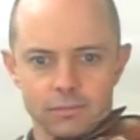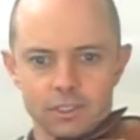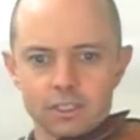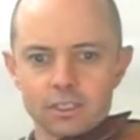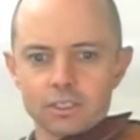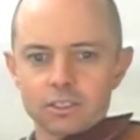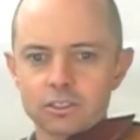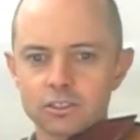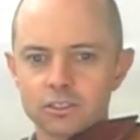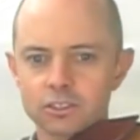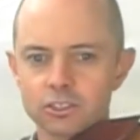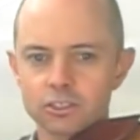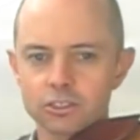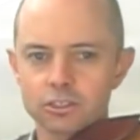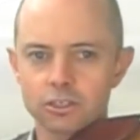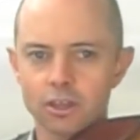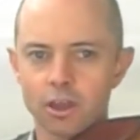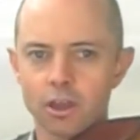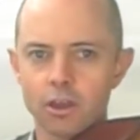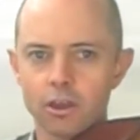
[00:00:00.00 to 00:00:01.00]
It's
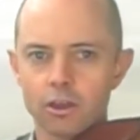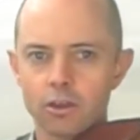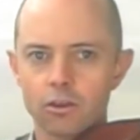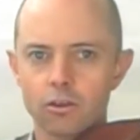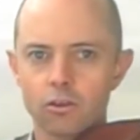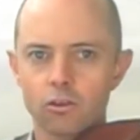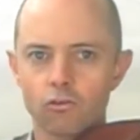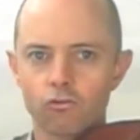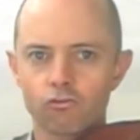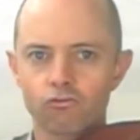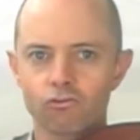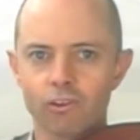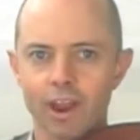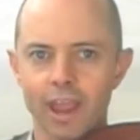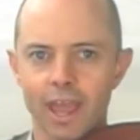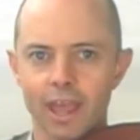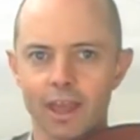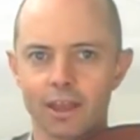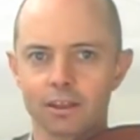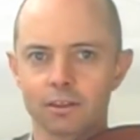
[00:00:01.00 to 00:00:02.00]
so
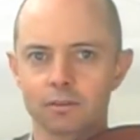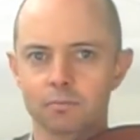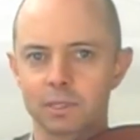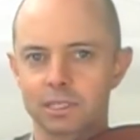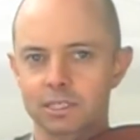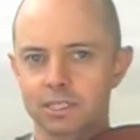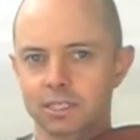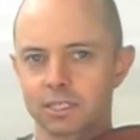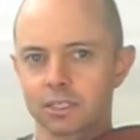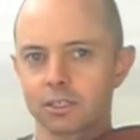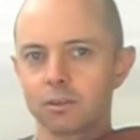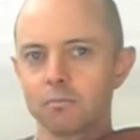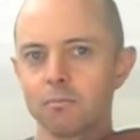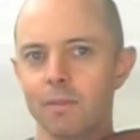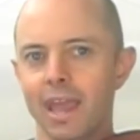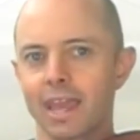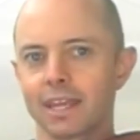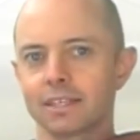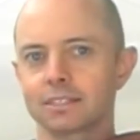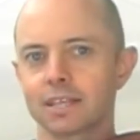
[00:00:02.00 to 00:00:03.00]
round, but still
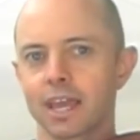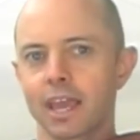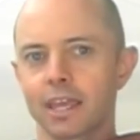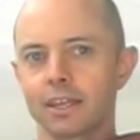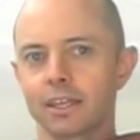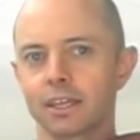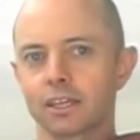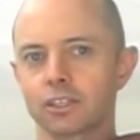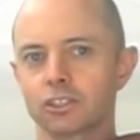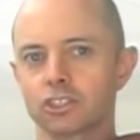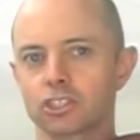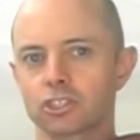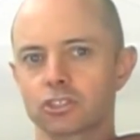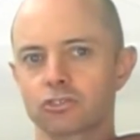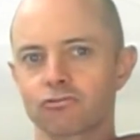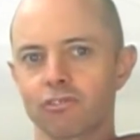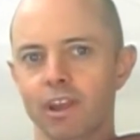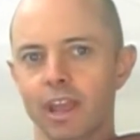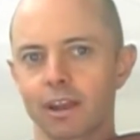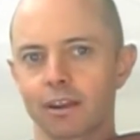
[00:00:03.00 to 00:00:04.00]
maintaining its
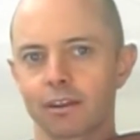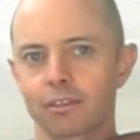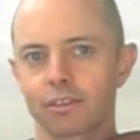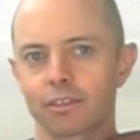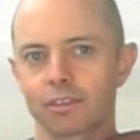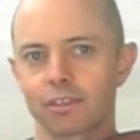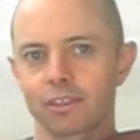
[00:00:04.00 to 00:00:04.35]
strength.